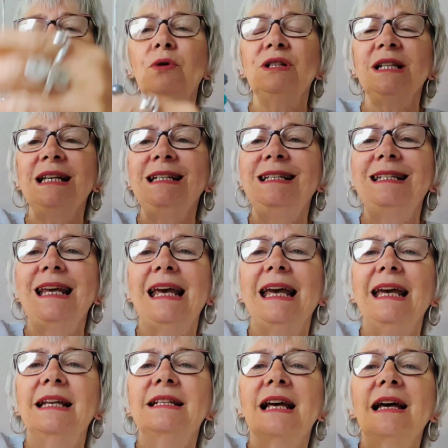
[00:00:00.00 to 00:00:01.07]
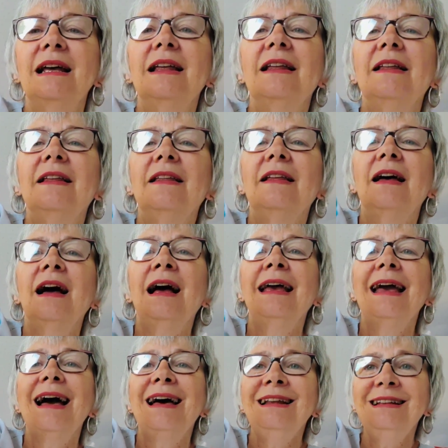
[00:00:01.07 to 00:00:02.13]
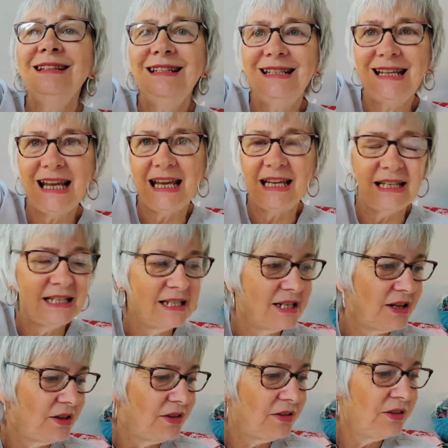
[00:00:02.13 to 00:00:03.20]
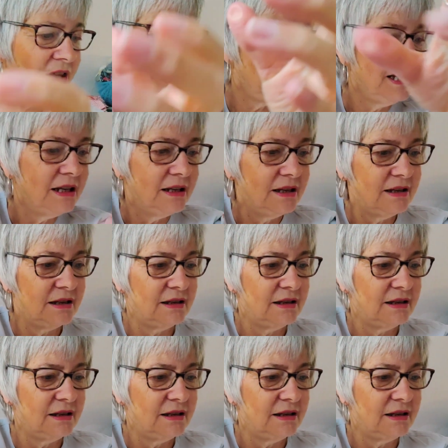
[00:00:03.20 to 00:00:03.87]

what I did, I undid the